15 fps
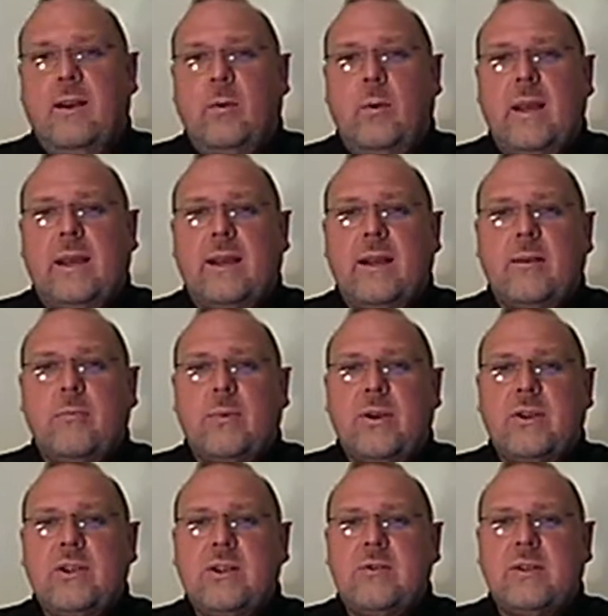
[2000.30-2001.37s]
we can
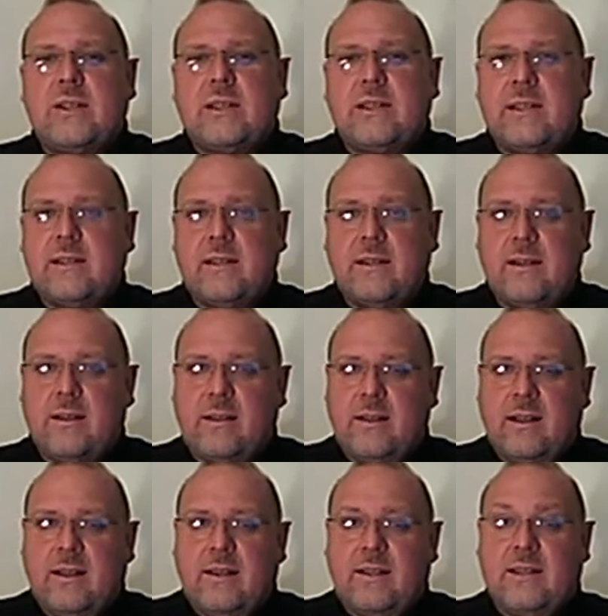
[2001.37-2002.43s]
produce
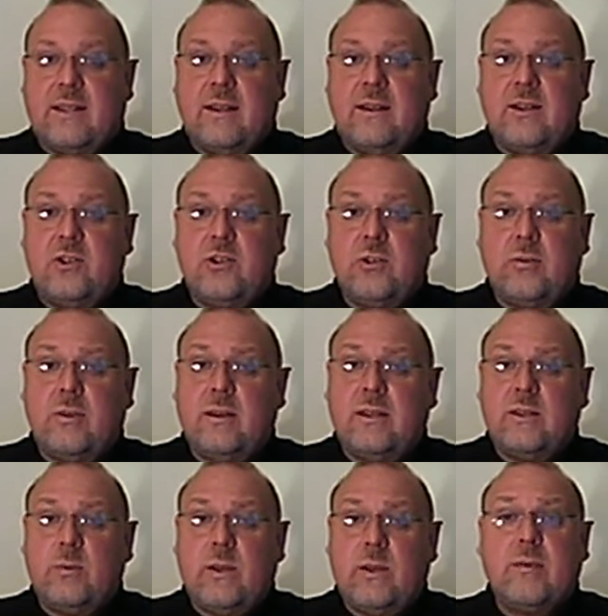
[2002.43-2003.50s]
certain
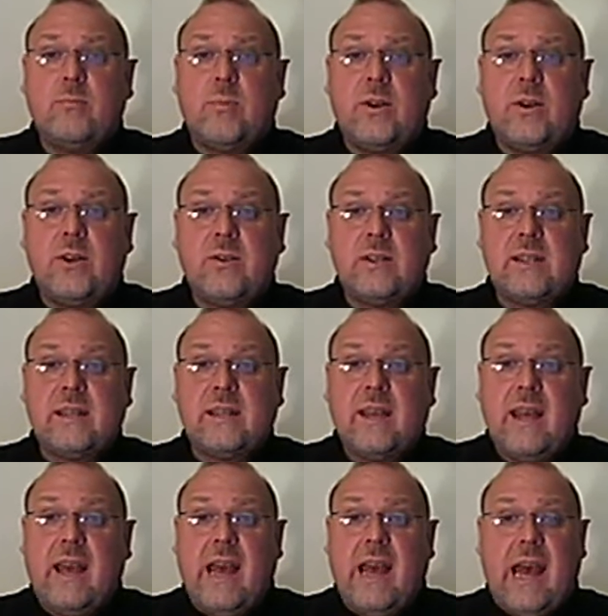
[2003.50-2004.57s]
sugars, we can produce
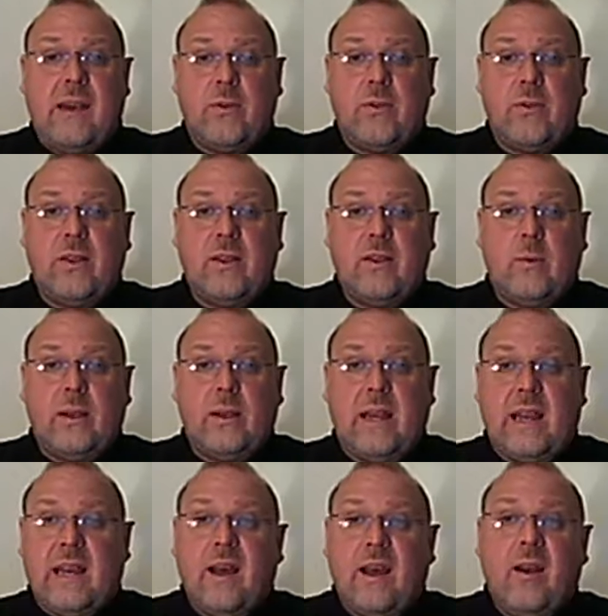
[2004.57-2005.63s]
everything that we
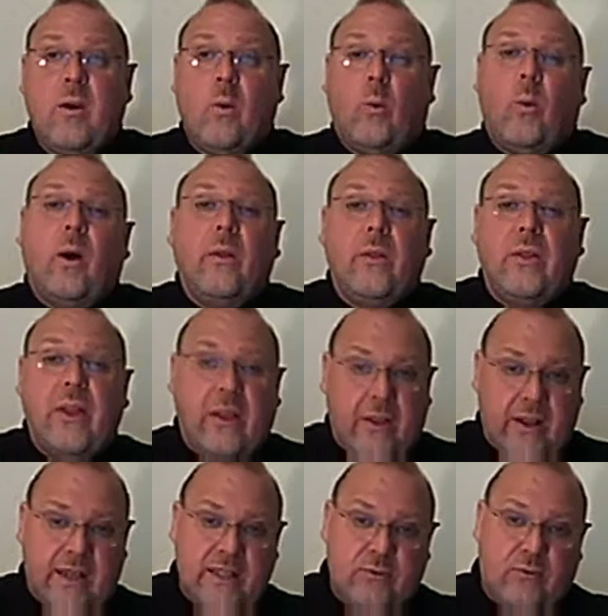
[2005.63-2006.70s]
need. One thing
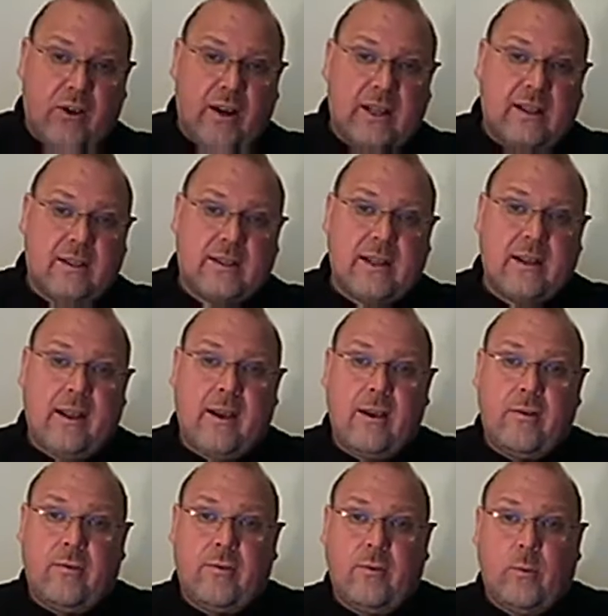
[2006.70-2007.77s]
that is vital to
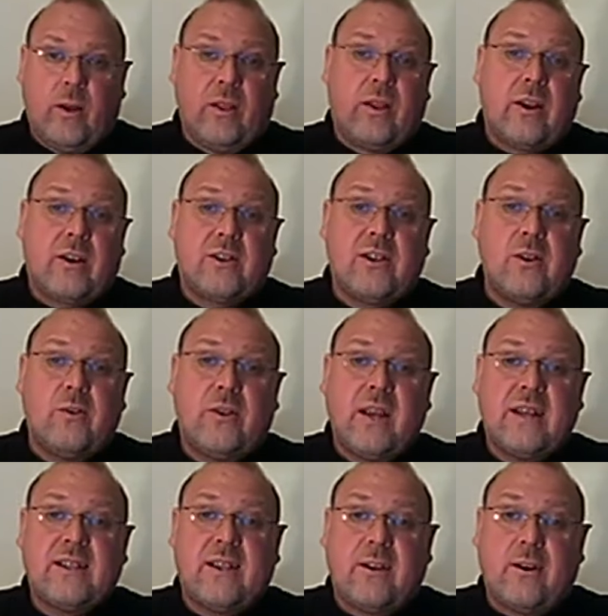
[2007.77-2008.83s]
life, well, there are two
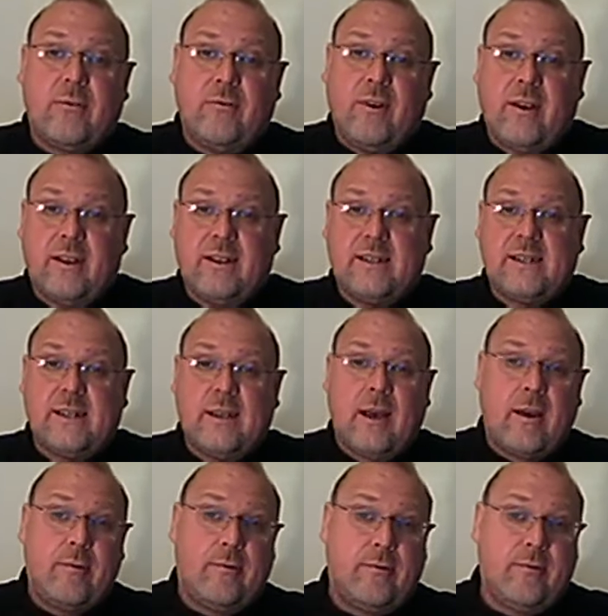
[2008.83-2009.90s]
things that are vital to
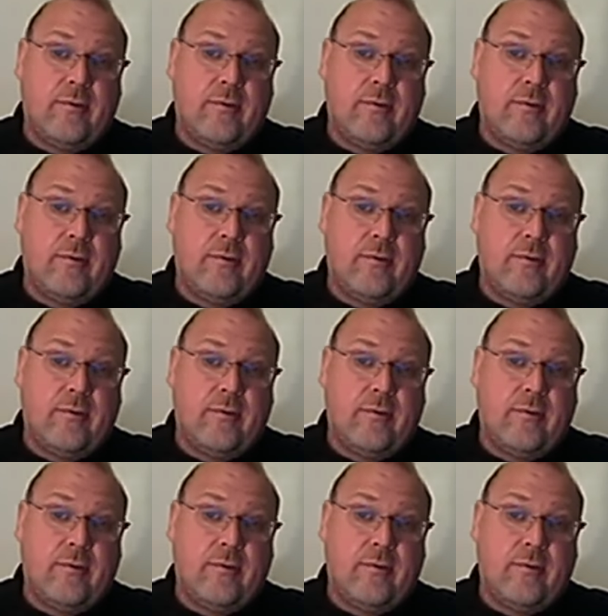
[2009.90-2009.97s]
life